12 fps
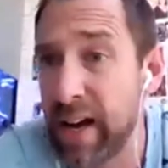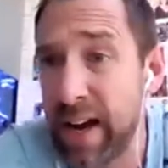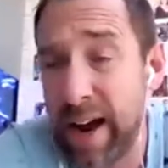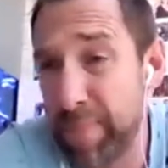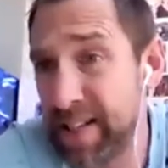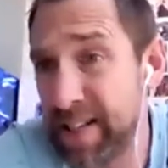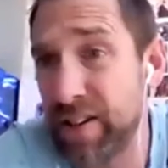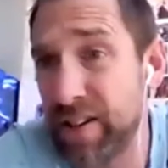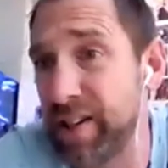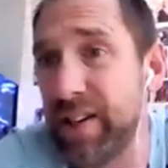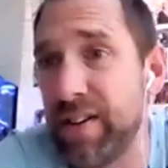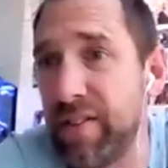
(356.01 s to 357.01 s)
And
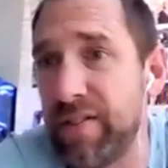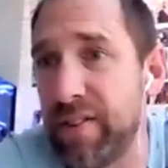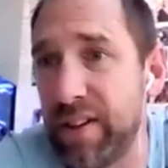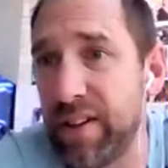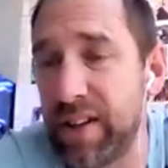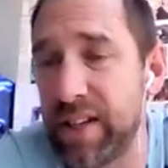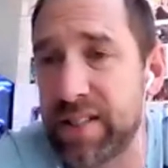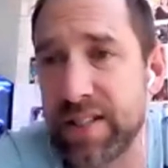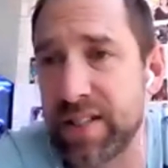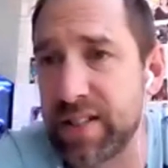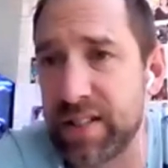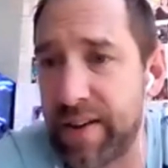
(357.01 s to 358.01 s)
potentially, this
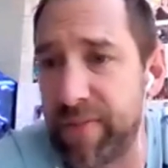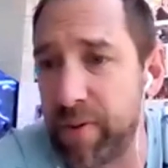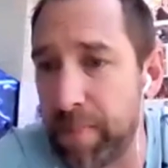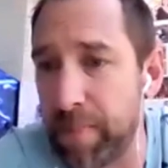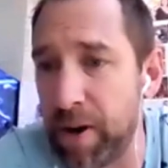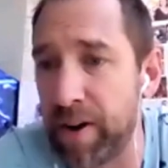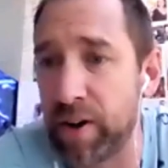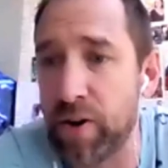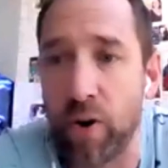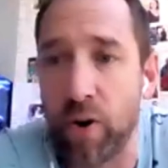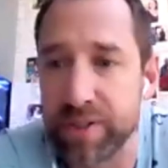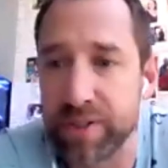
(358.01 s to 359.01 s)
doesn't just have to apply to
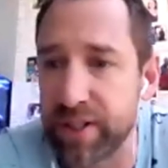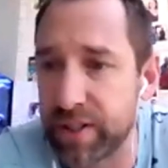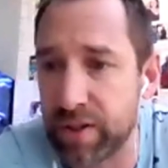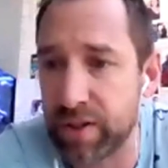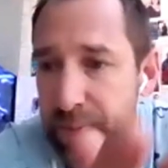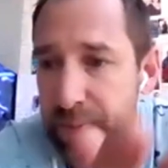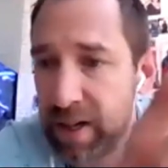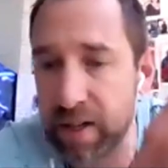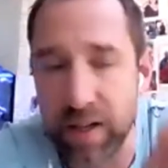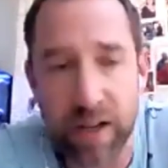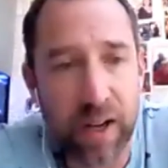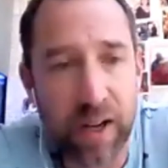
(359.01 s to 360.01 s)
corals. This could be
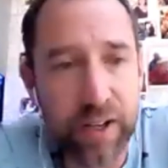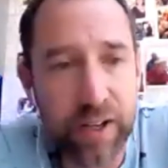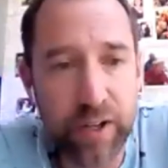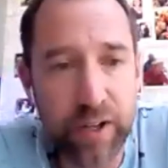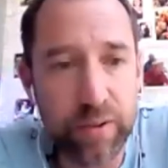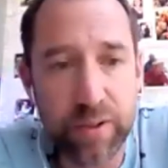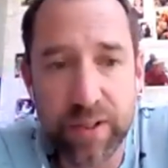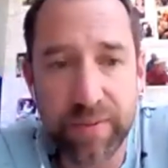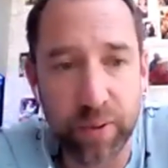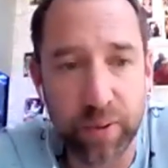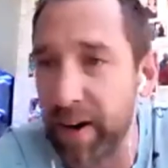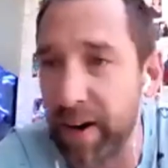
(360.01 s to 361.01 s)
used
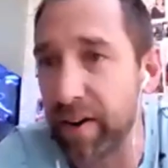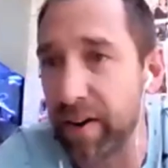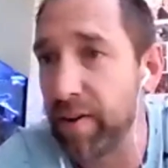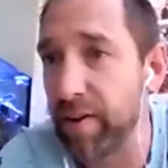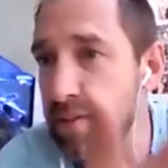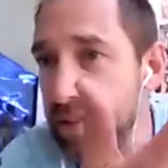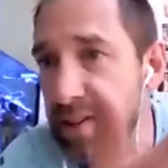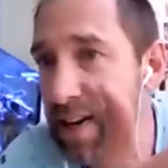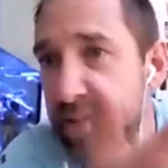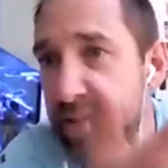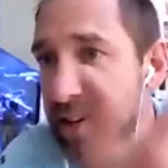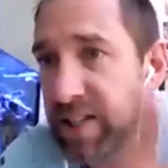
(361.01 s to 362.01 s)
for, I don't know,
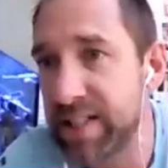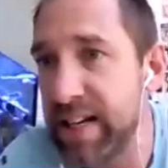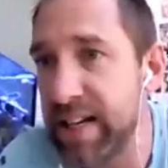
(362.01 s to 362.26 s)
leafy sea